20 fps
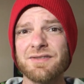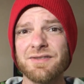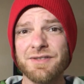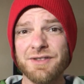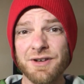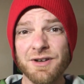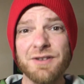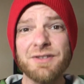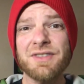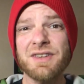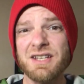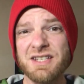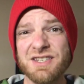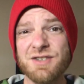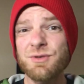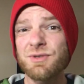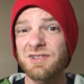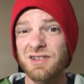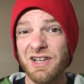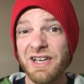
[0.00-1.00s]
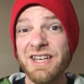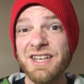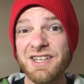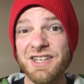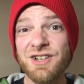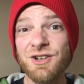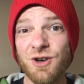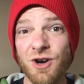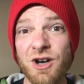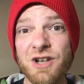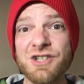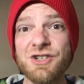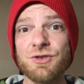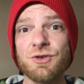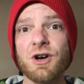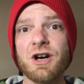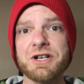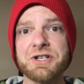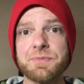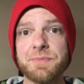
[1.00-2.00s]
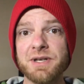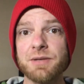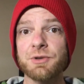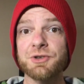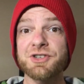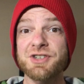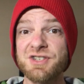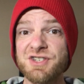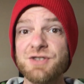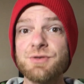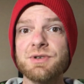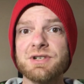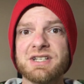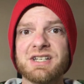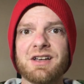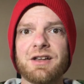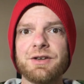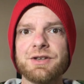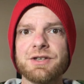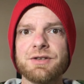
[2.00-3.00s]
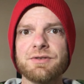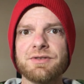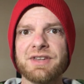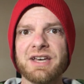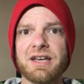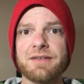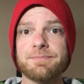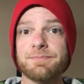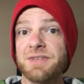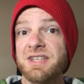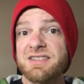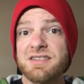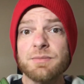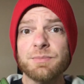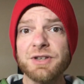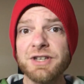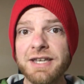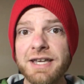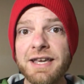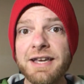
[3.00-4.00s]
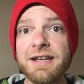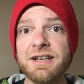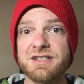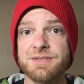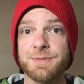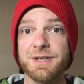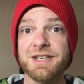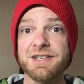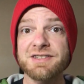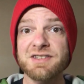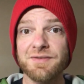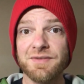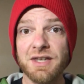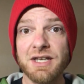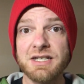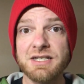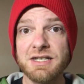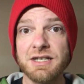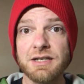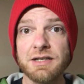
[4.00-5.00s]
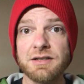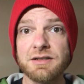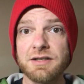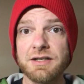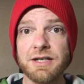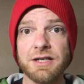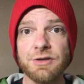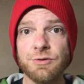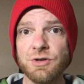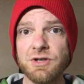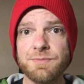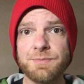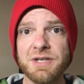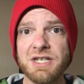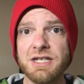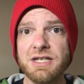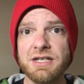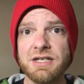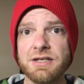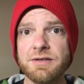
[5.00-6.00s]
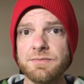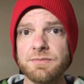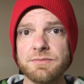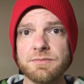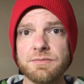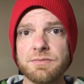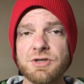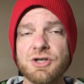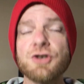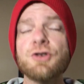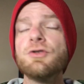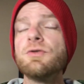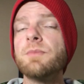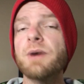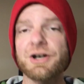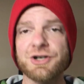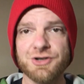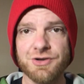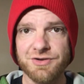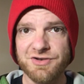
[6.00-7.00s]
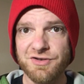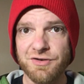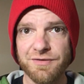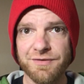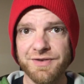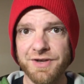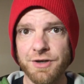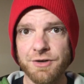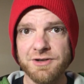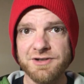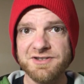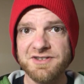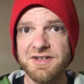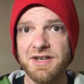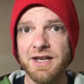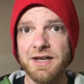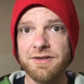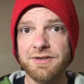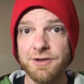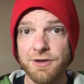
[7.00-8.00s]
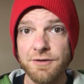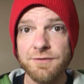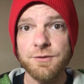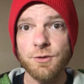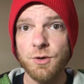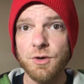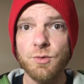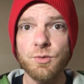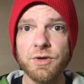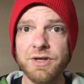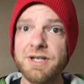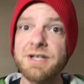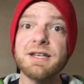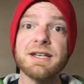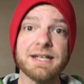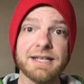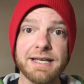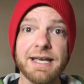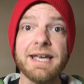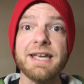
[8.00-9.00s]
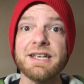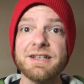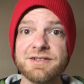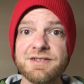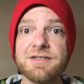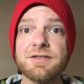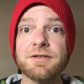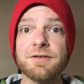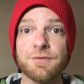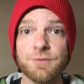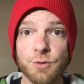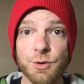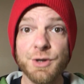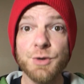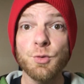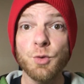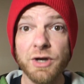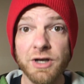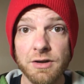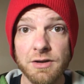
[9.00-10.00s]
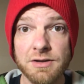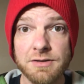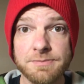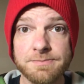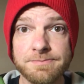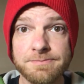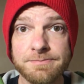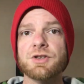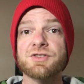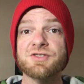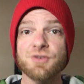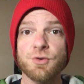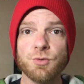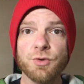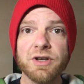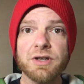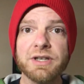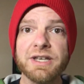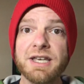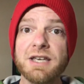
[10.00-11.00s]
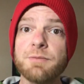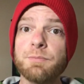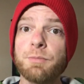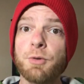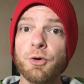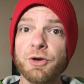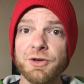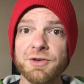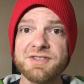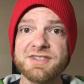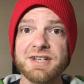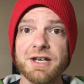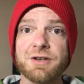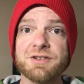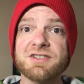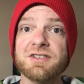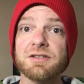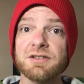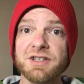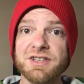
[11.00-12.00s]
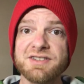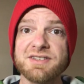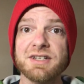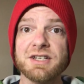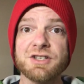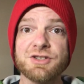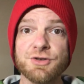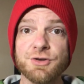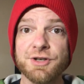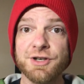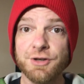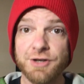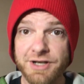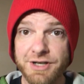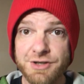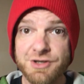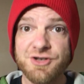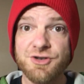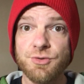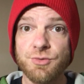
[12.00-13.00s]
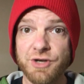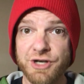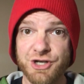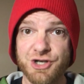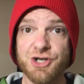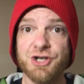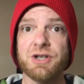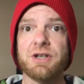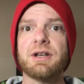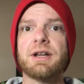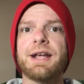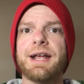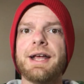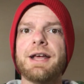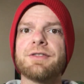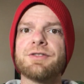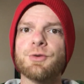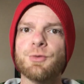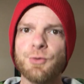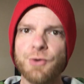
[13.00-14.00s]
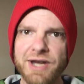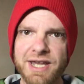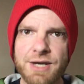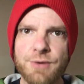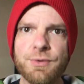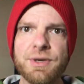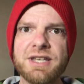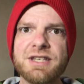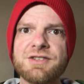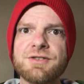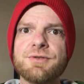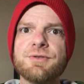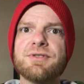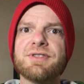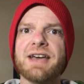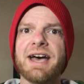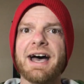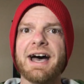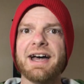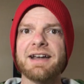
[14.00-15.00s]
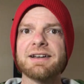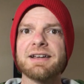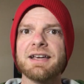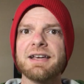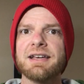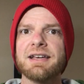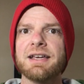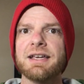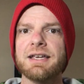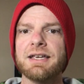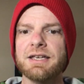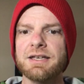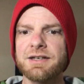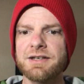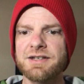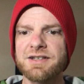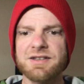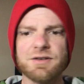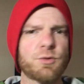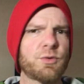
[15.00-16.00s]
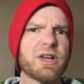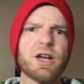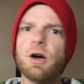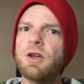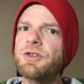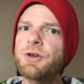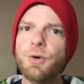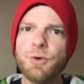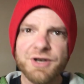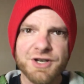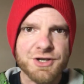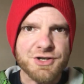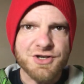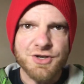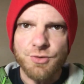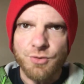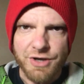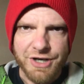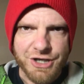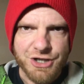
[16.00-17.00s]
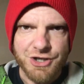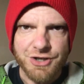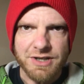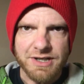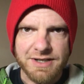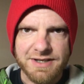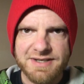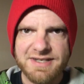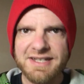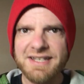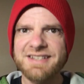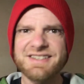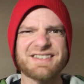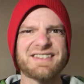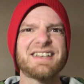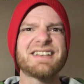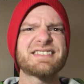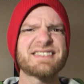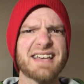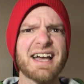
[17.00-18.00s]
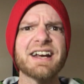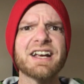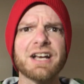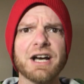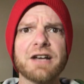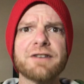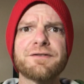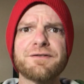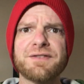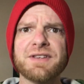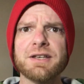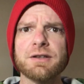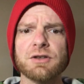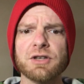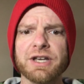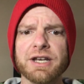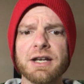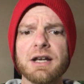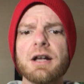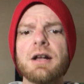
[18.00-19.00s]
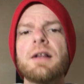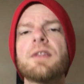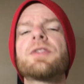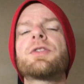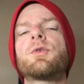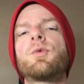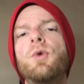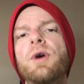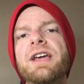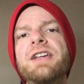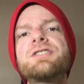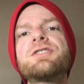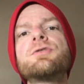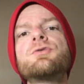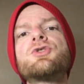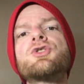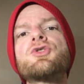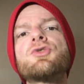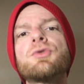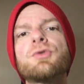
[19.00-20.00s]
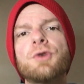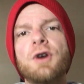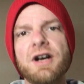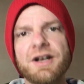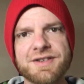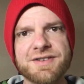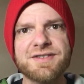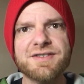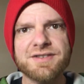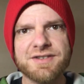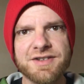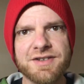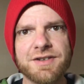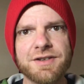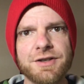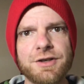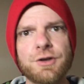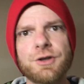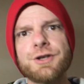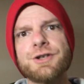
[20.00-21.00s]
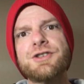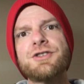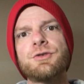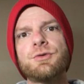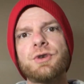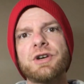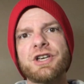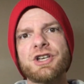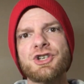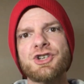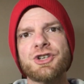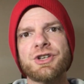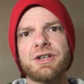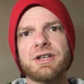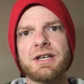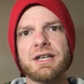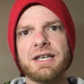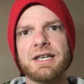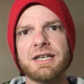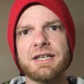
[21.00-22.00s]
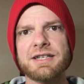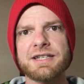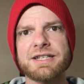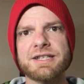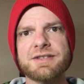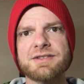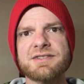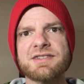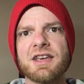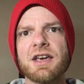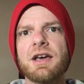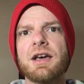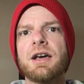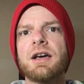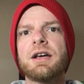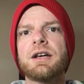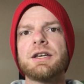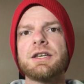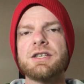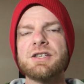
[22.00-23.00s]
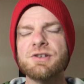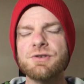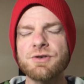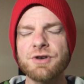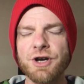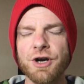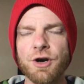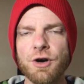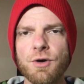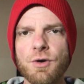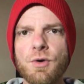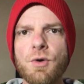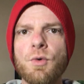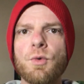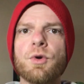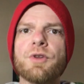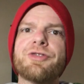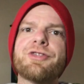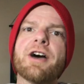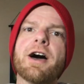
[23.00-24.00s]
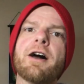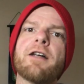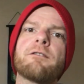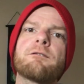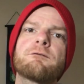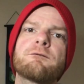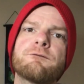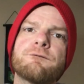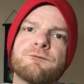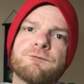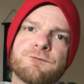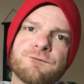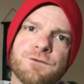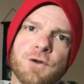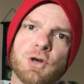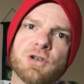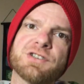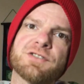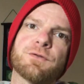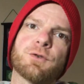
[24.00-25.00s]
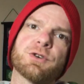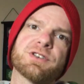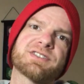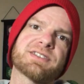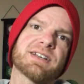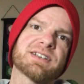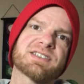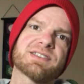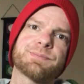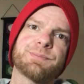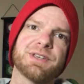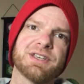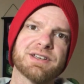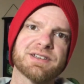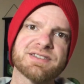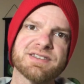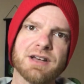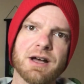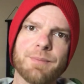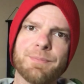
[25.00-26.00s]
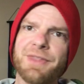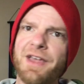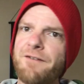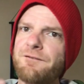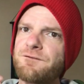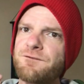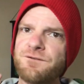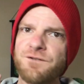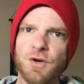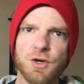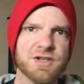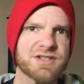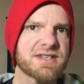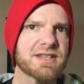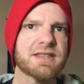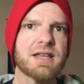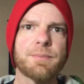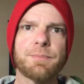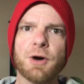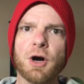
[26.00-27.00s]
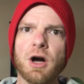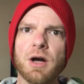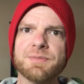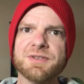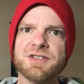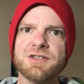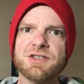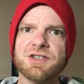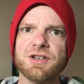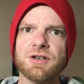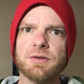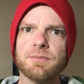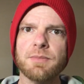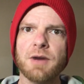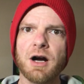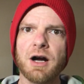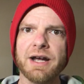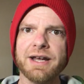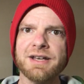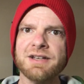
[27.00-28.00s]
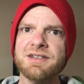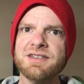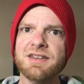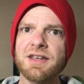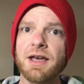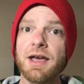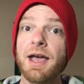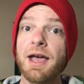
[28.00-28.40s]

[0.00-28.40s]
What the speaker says: there are things you would like your entourage to be able to do and tell you that they simply can't, because if they did, it would be too much interference and therefore would negate free will. So really it boils down to listening to your intuition. And the way we do that is, we all know what intuition is. It's that gut feeling. The way to trust your intuition is you go with that first voice that speaks up, that first thing that pops into your mind.